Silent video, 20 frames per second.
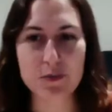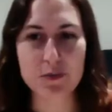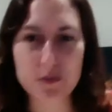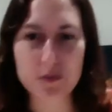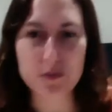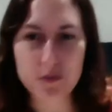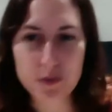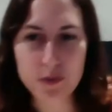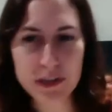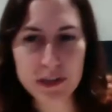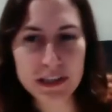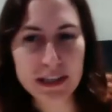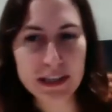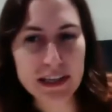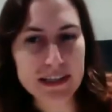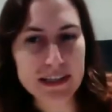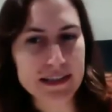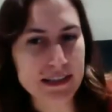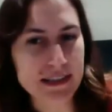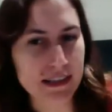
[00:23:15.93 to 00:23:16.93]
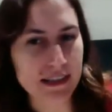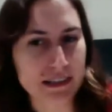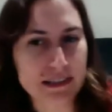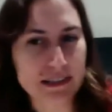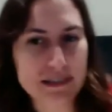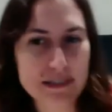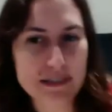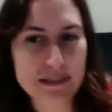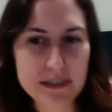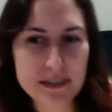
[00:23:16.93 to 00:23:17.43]
40 light
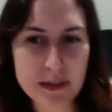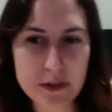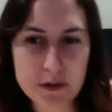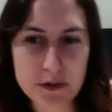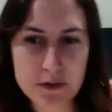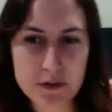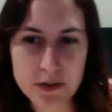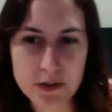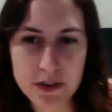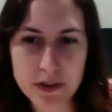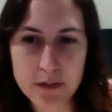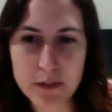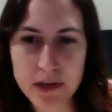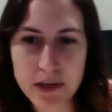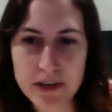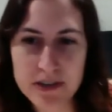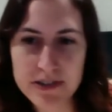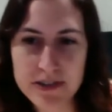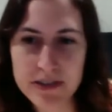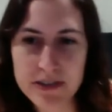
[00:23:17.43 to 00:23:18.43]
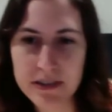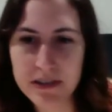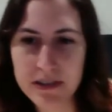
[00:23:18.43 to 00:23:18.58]
seconds. So for comparison,